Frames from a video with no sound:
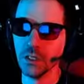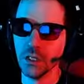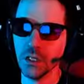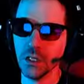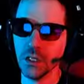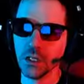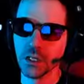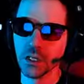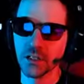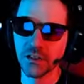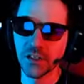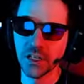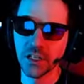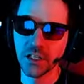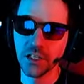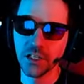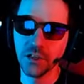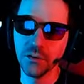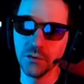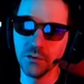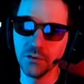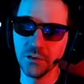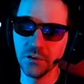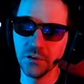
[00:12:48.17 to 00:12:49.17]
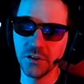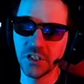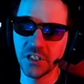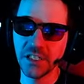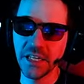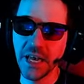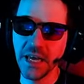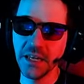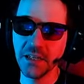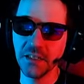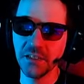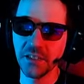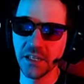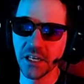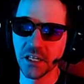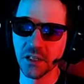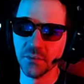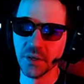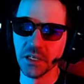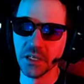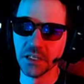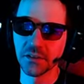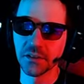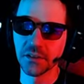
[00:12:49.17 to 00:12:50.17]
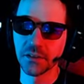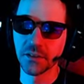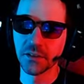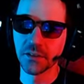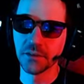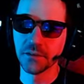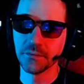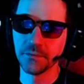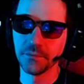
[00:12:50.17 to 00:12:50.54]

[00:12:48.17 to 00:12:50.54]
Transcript: Because it cures status ailments.